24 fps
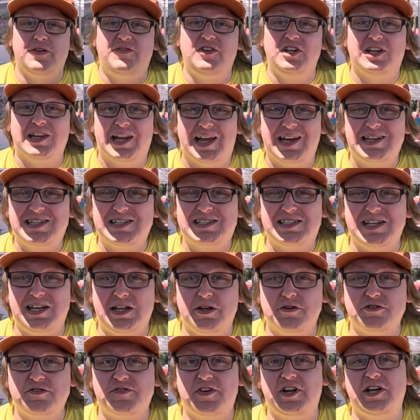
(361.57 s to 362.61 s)
If you'd like to see
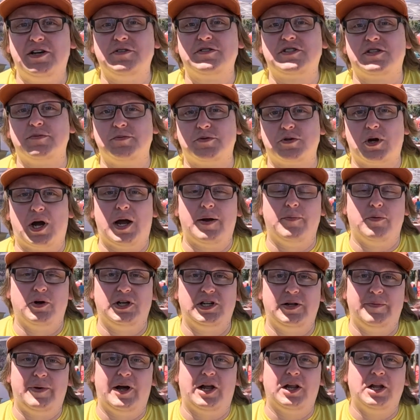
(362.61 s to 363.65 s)
those videos, subscribe,
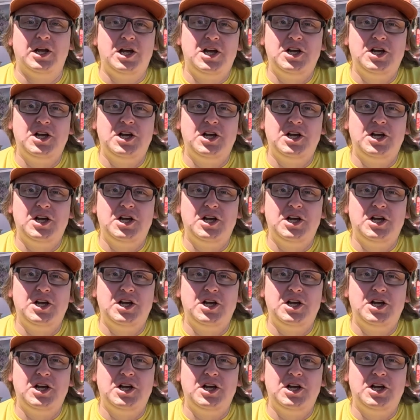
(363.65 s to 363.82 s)
ring the bell.